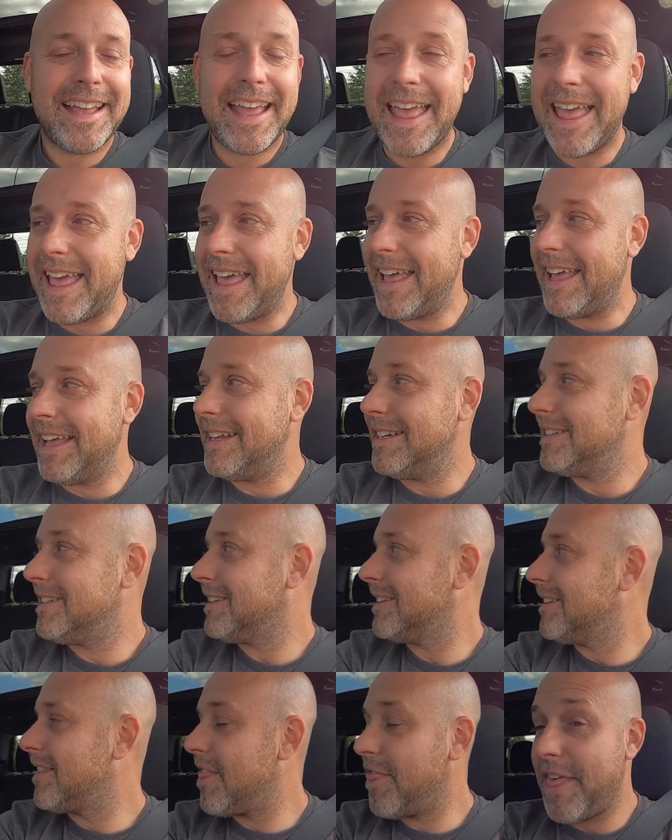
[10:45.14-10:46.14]
and
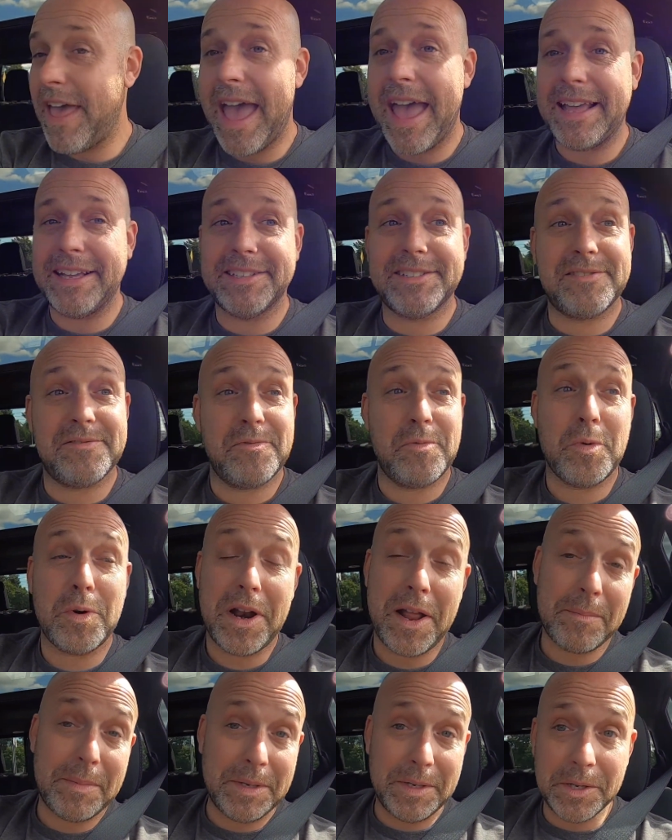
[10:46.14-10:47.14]
that is what
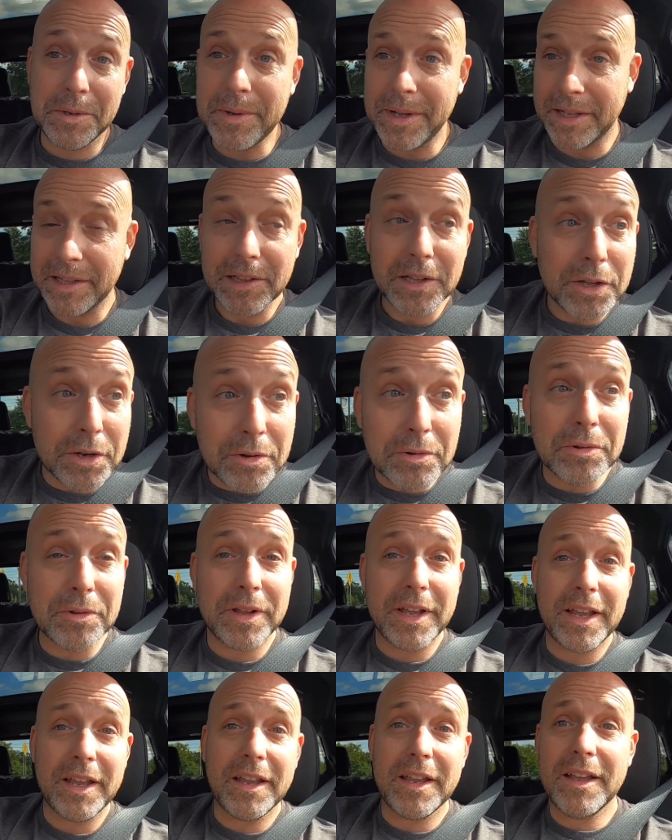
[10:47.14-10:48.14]
I've been doing
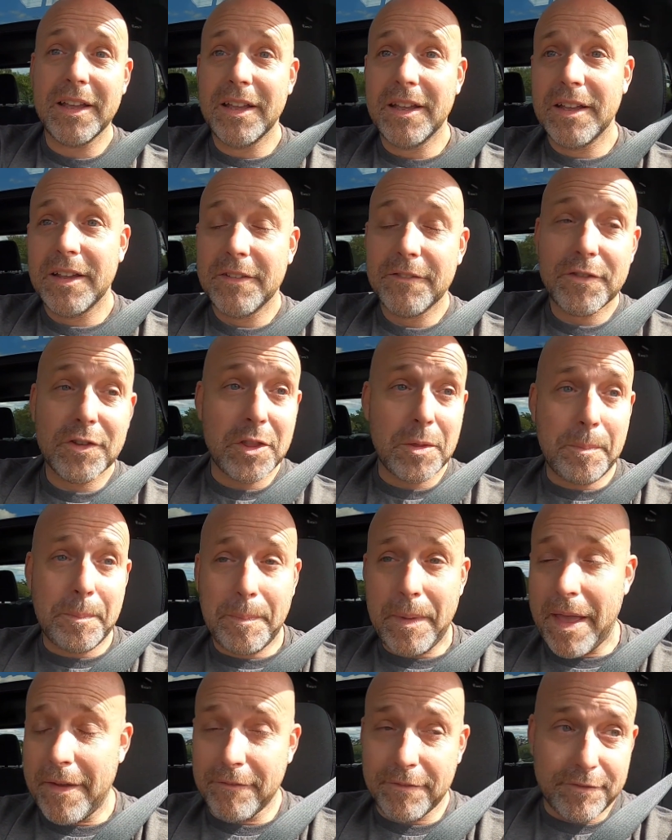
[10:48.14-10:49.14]
literally for
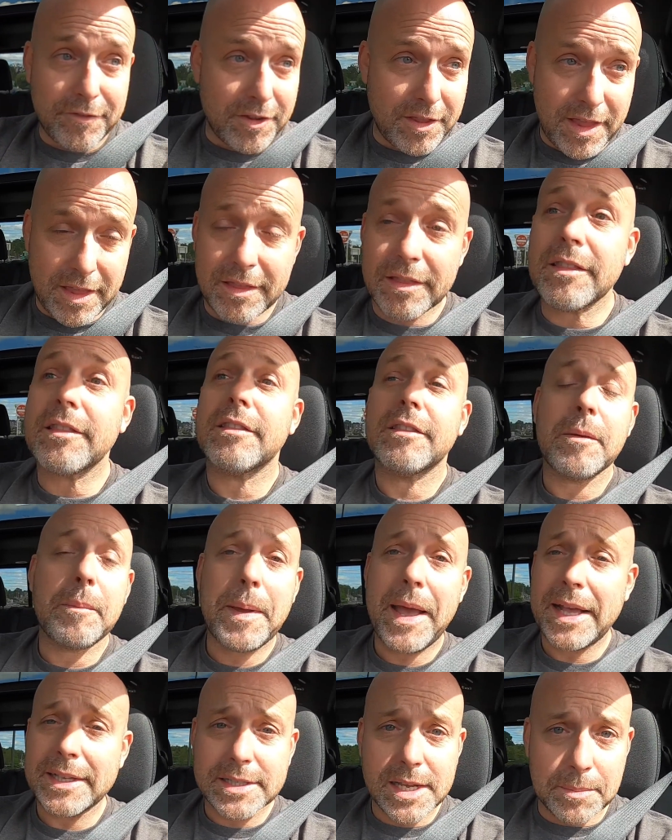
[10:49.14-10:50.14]
the
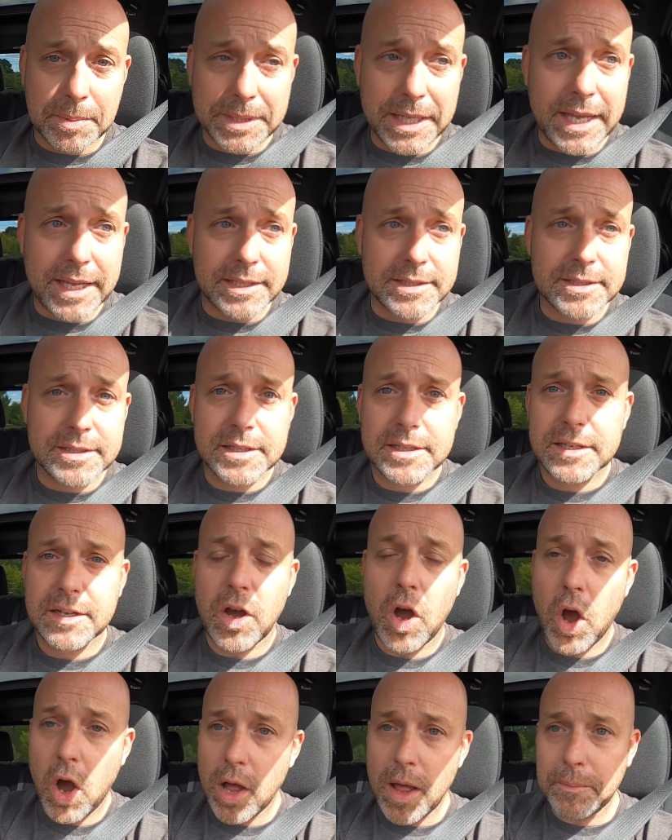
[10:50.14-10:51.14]
past couple days.
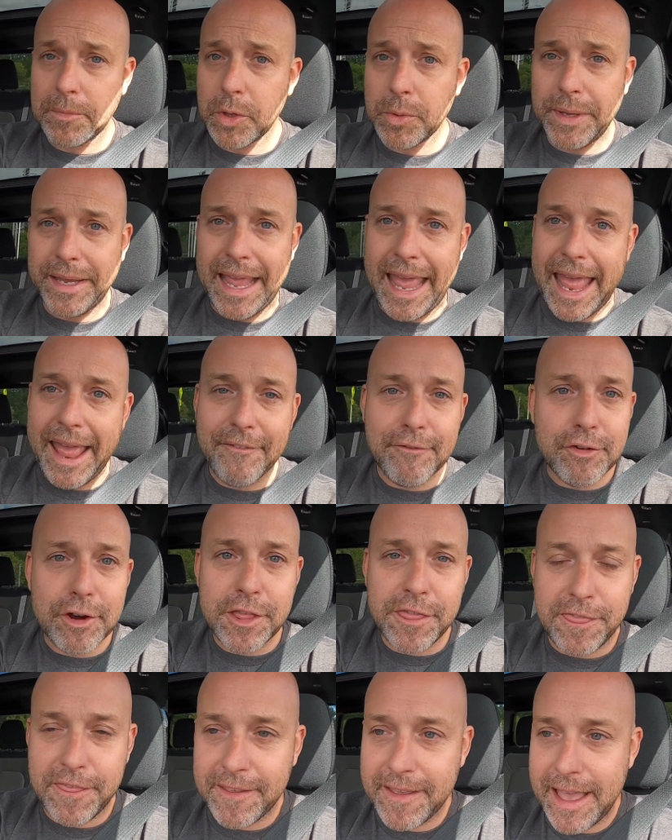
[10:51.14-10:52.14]
I'm doing
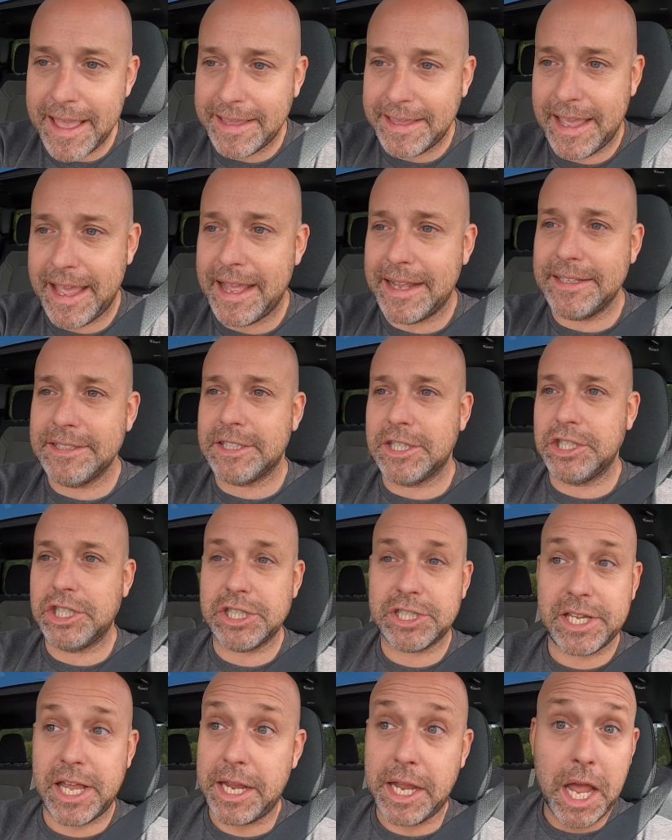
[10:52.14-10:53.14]
everything I can to
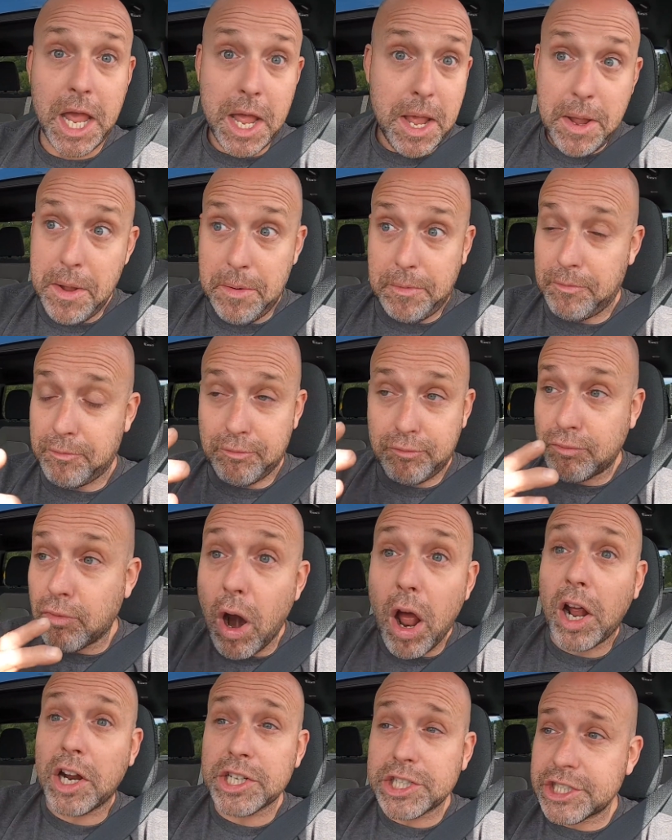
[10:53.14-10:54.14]
just like
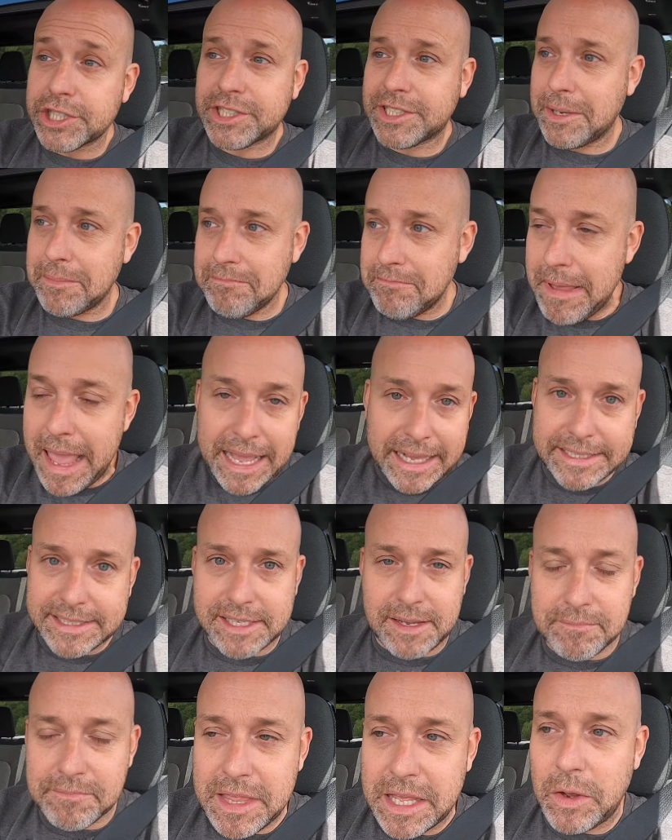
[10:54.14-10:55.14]
rush to make
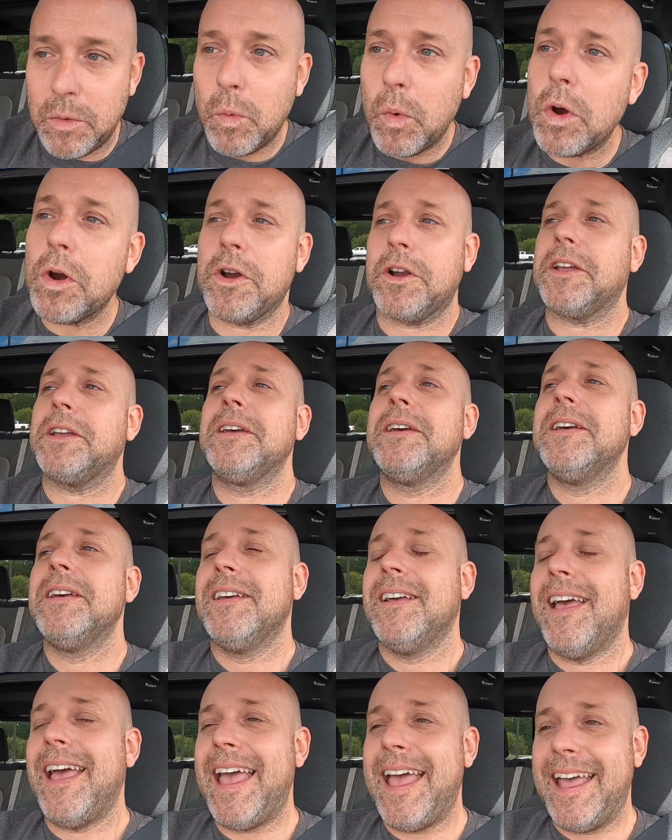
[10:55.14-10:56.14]
something work,
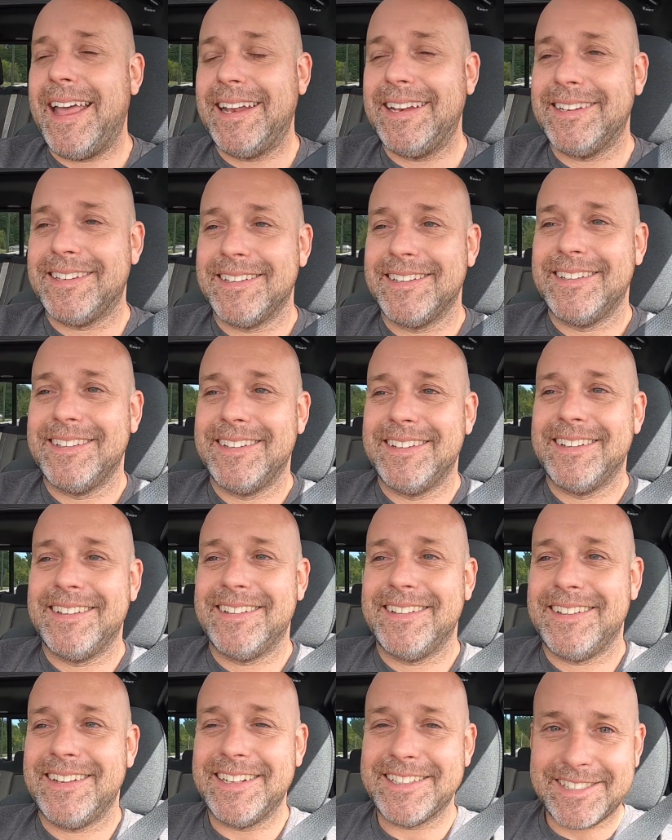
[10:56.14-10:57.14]
and
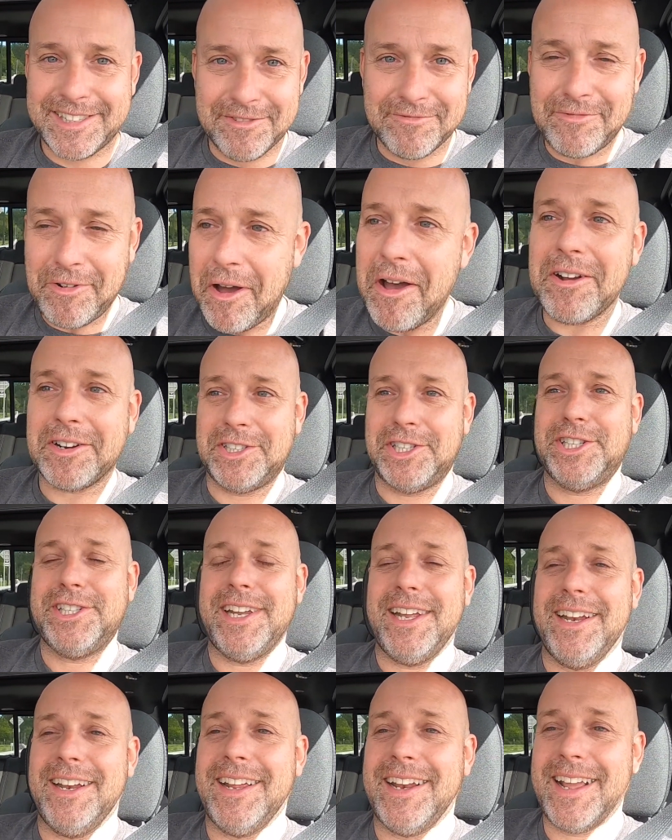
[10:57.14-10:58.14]
it's the wrong
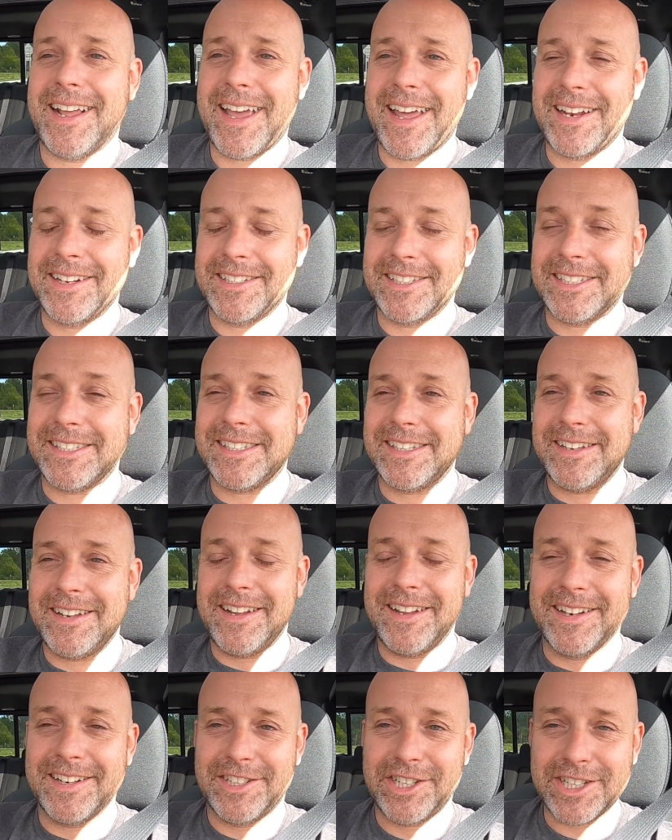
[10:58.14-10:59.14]
shit. And I gotta
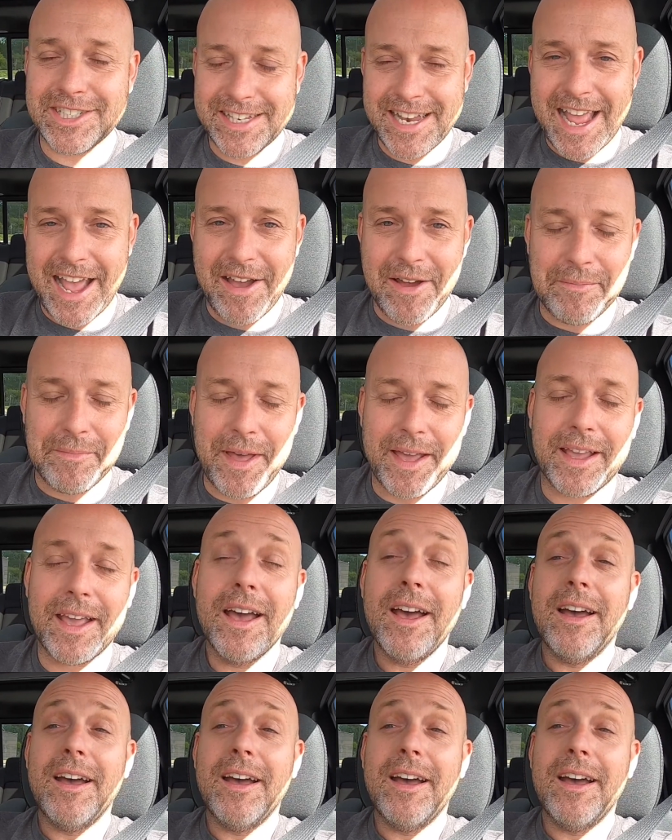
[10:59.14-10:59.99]
just now I'm like,